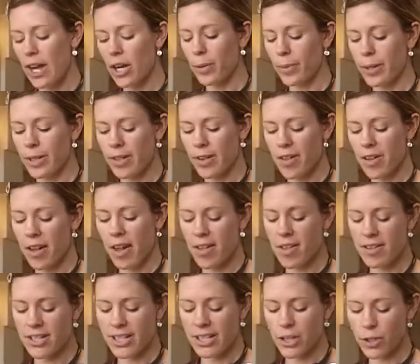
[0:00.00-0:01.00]
That'll be
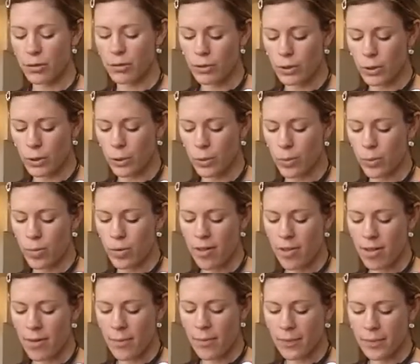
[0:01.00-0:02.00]
discussed in your
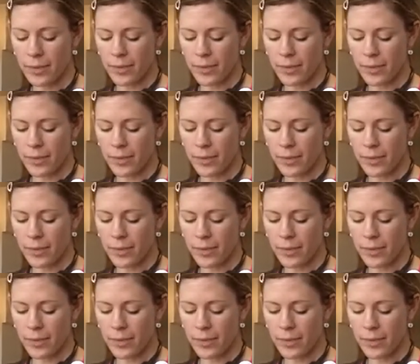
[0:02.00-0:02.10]
rooms.